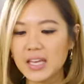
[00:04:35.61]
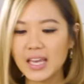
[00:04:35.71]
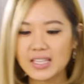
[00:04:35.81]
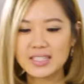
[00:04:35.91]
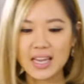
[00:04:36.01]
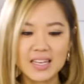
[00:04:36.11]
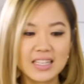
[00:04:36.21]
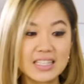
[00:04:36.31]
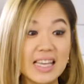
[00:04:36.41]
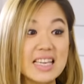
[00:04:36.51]
like
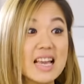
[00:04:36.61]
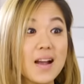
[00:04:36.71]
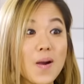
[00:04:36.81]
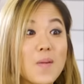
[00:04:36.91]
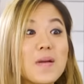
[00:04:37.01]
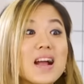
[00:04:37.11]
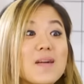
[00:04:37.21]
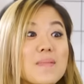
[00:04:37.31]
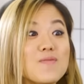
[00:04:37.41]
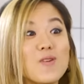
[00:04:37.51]
excited. It's like, oh my
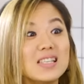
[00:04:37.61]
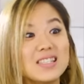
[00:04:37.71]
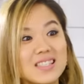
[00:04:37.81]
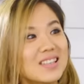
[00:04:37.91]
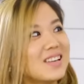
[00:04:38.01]
god, my rice is